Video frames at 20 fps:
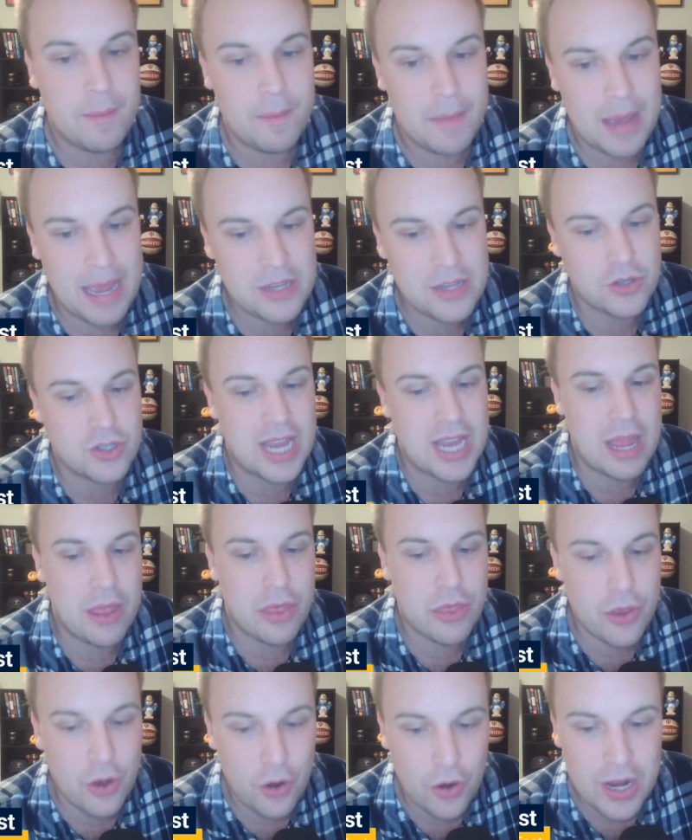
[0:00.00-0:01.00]
Pacers at
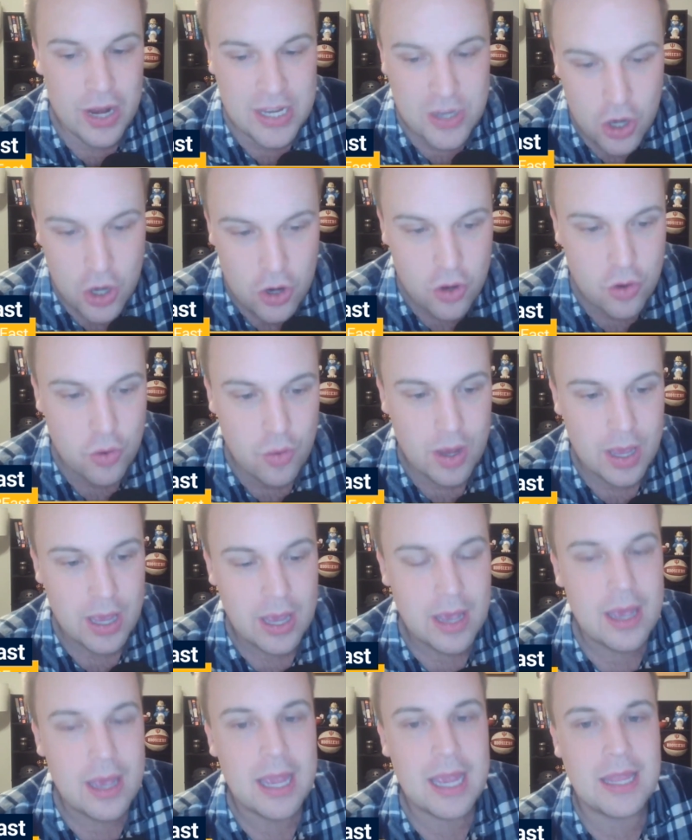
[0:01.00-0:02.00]
thirty-two
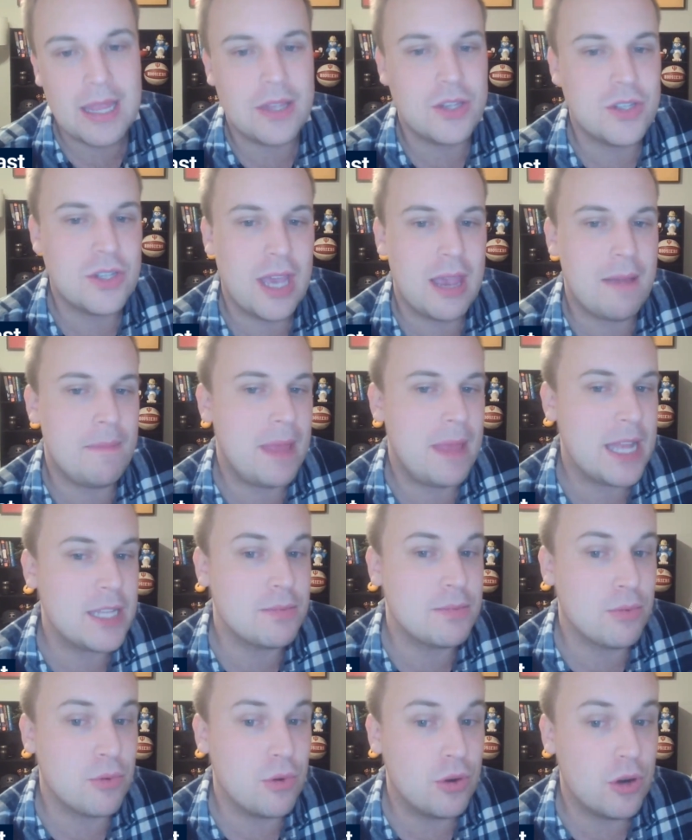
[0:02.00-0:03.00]
in this game. That's
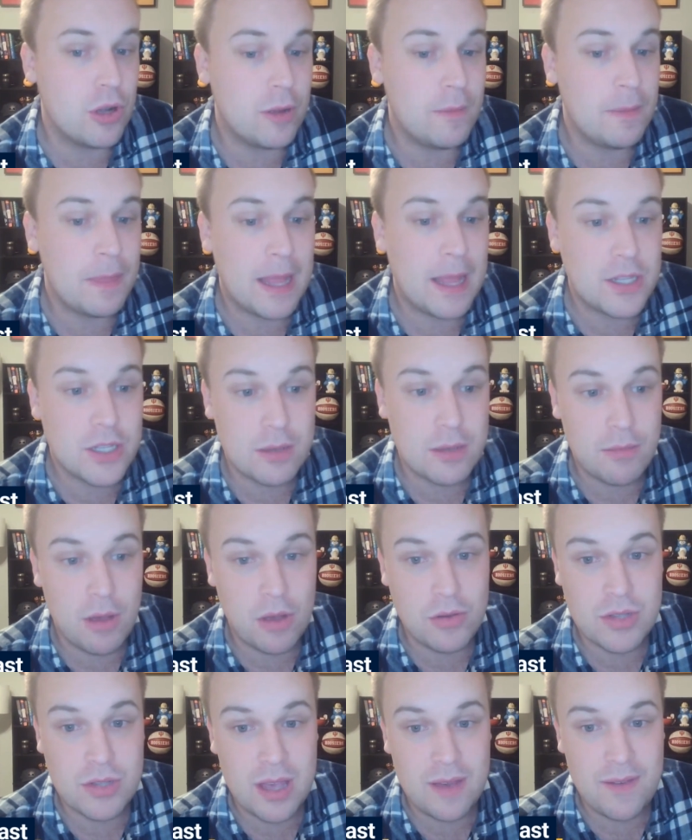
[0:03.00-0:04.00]
brutal. That's the
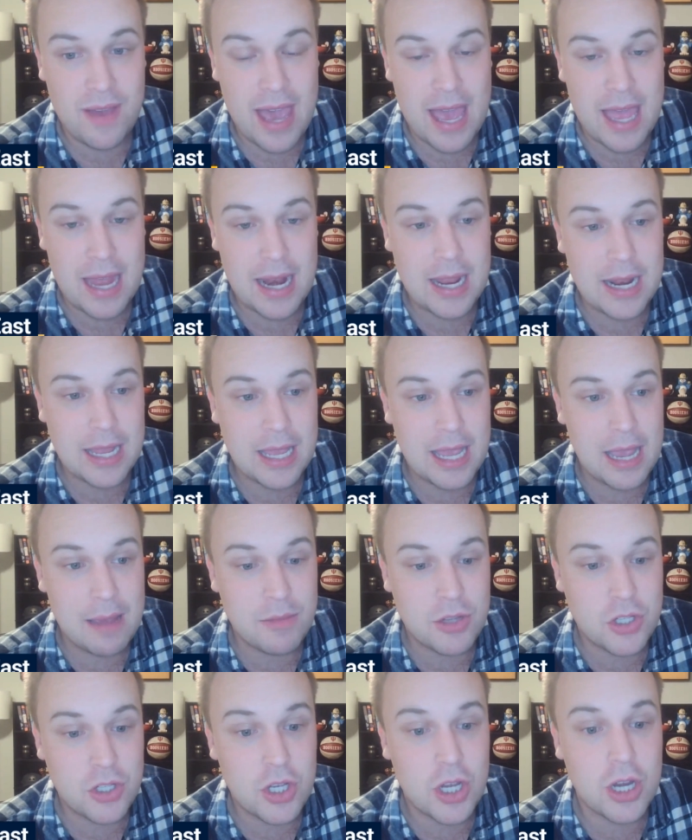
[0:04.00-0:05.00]
most they've had in a game
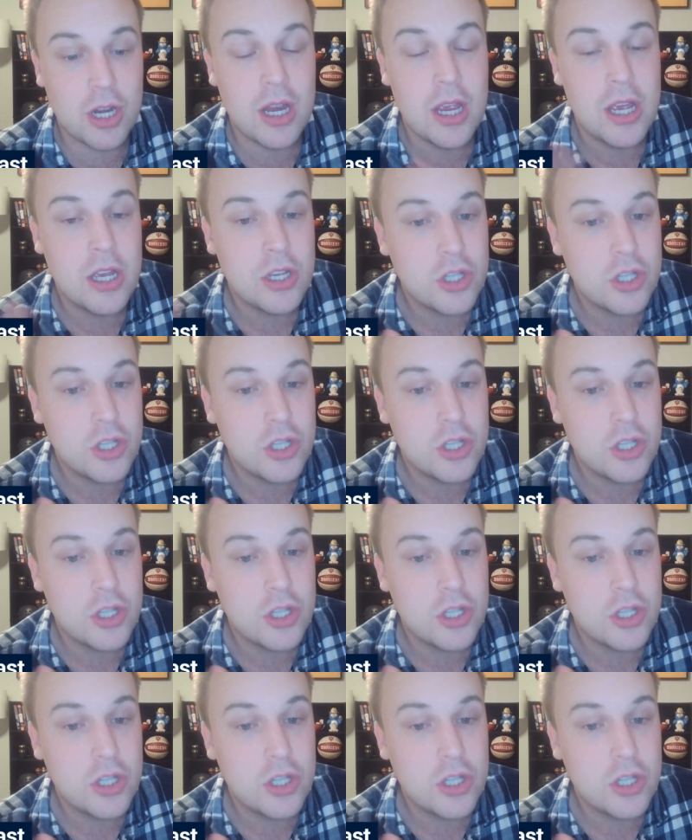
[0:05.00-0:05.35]
this year.